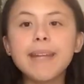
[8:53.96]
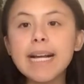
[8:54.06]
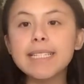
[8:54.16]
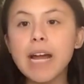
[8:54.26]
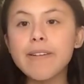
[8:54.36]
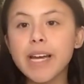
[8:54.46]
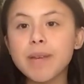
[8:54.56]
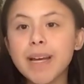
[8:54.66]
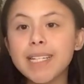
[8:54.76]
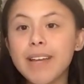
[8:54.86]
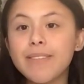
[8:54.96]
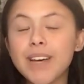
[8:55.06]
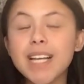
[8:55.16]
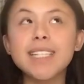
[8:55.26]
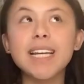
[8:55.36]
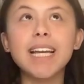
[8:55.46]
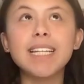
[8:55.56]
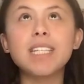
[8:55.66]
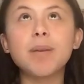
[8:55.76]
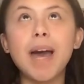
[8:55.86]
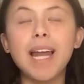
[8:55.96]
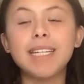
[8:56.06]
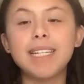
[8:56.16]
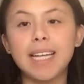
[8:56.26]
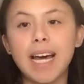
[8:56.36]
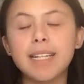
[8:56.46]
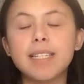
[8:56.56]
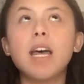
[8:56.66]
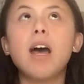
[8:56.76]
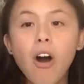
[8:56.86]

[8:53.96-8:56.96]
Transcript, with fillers: Next, I recommend investing in some L E D lights.